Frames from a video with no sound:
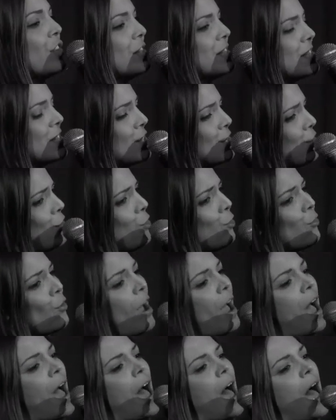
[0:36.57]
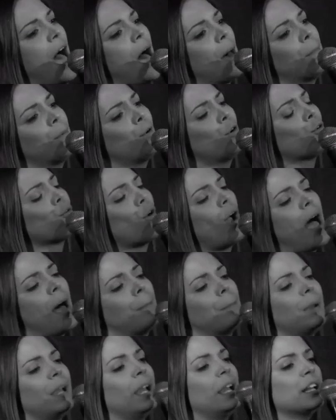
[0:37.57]
It's the
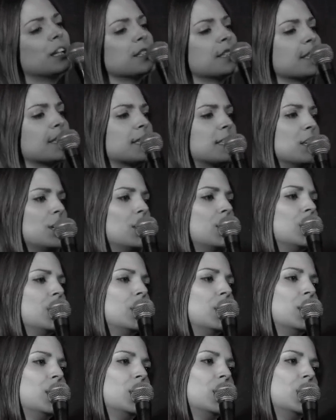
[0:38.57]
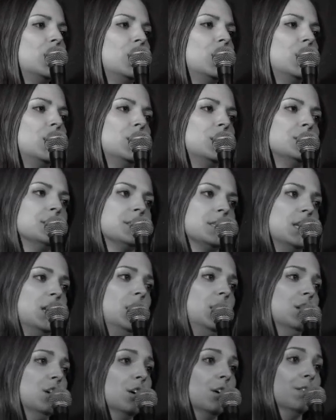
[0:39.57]
crappiest
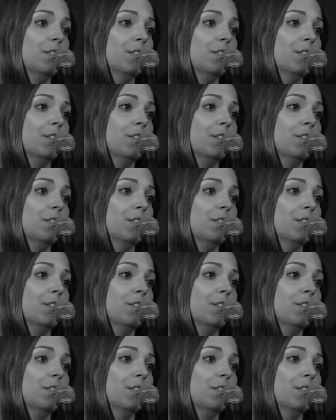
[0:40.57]
season